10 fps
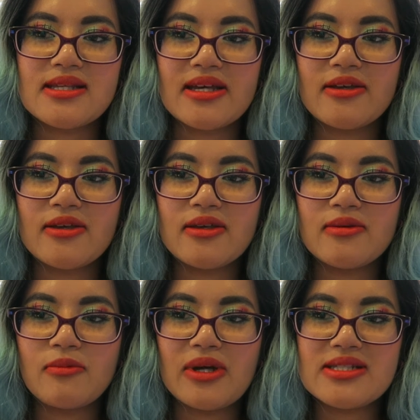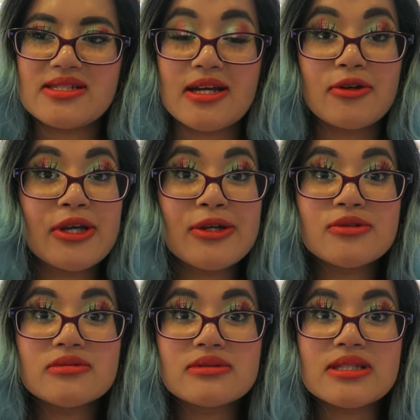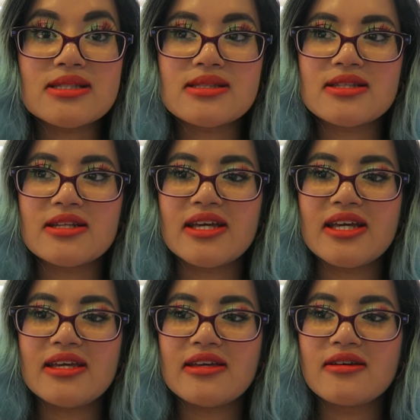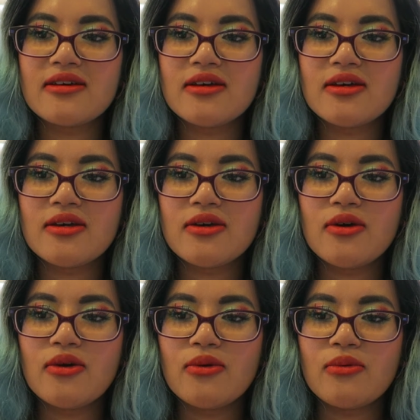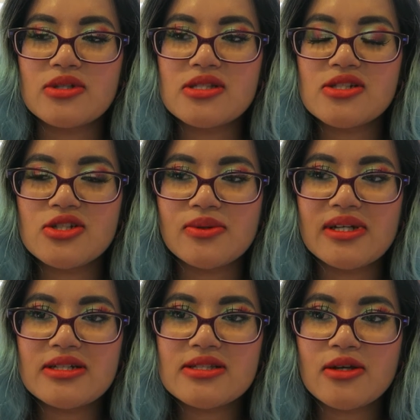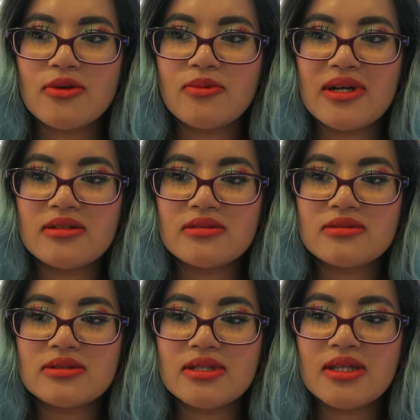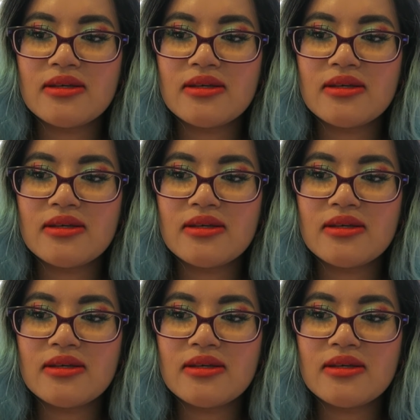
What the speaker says: say, went downhill, is that he wasn't doing so well.